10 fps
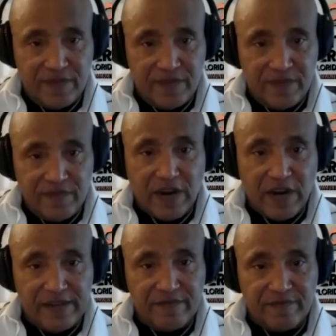right,
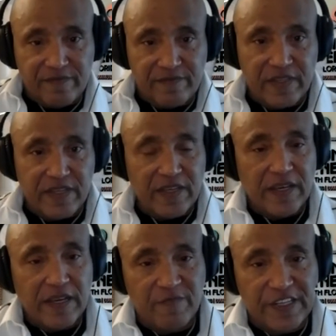
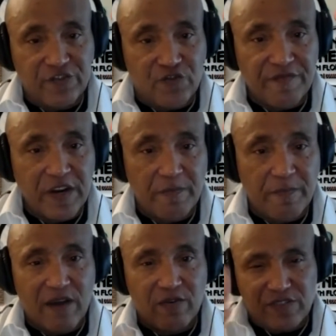and be driven
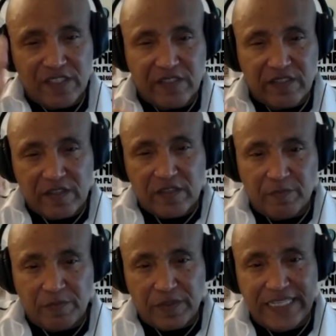about just
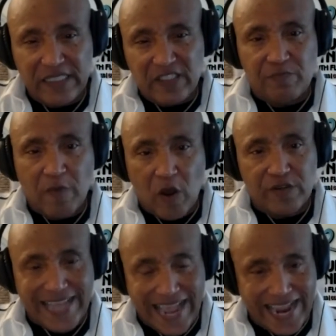completing small
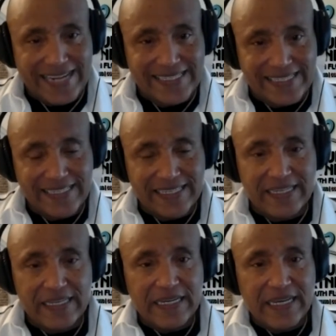tasks
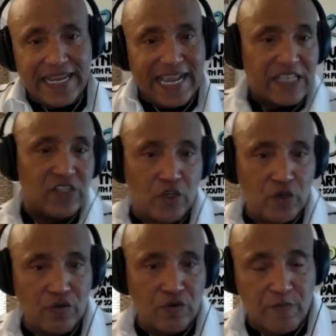and
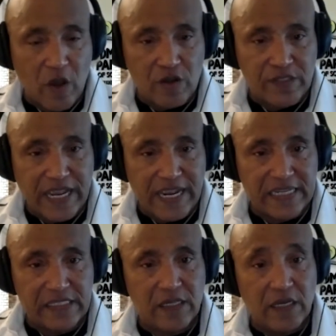executing small
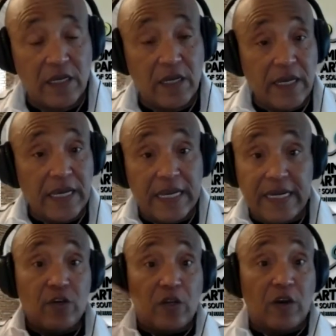tasks. And then
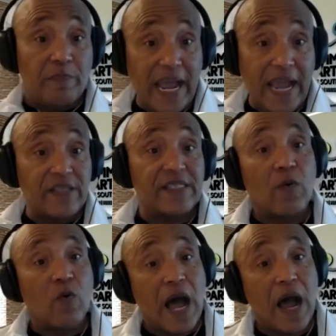you look back and say,
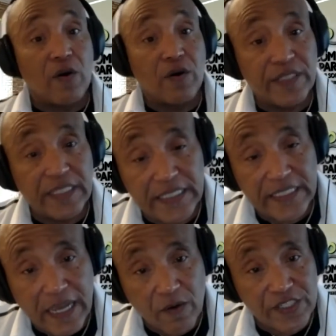wow,
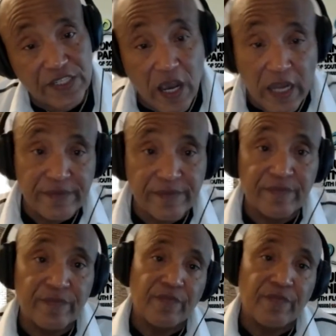that was done.
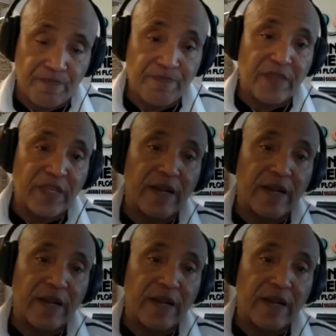Yeah.